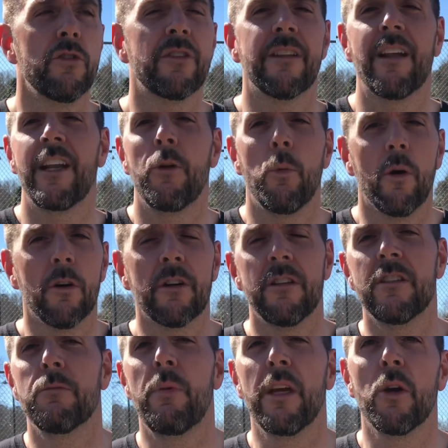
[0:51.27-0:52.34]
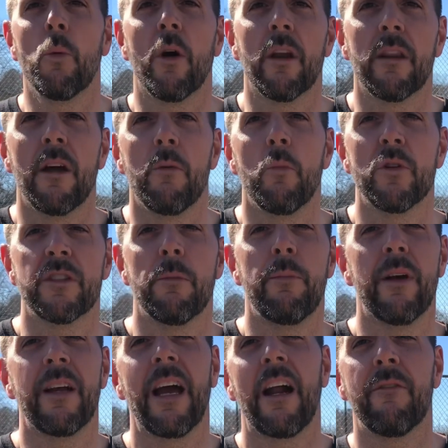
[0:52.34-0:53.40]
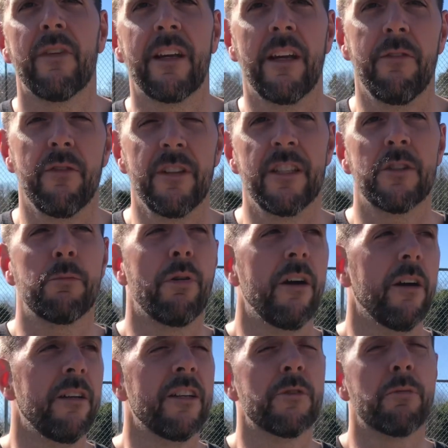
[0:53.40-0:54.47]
Lenny Wilkins, being one of them, was a big advocate for this in his